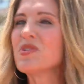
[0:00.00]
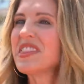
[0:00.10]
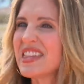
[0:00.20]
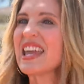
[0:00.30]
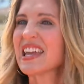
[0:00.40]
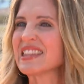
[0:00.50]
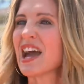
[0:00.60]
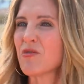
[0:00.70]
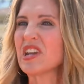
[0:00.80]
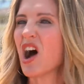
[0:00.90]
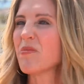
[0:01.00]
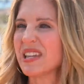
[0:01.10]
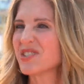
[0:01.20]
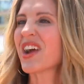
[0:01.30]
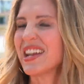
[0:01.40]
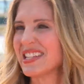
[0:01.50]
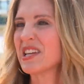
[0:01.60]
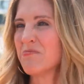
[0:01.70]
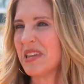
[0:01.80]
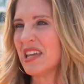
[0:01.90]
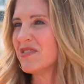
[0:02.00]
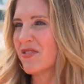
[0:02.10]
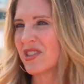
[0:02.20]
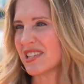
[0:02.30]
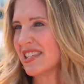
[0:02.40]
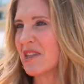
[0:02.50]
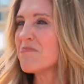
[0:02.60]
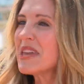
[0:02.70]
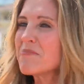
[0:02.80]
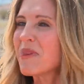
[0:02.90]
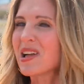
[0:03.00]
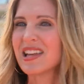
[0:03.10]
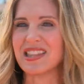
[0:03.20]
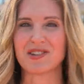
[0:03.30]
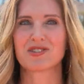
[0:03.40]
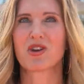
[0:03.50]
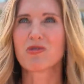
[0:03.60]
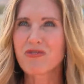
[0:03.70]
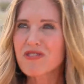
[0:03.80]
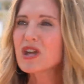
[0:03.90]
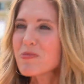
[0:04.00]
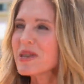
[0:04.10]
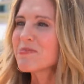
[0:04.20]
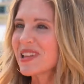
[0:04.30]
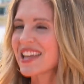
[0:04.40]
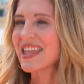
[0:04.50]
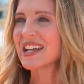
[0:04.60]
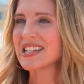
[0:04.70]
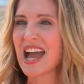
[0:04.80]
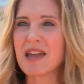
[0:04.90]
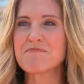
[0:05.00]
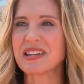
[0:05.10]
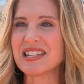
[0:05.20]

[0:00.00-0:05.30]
would think that we'd all be trying to compete for the same people, and there's so few people at that time, but